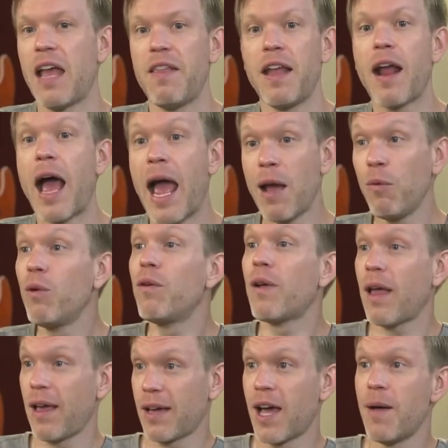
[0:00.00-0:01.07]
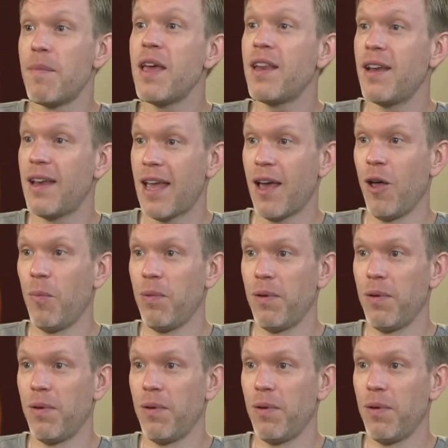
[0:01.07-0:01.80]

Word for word: And then I will come in and help.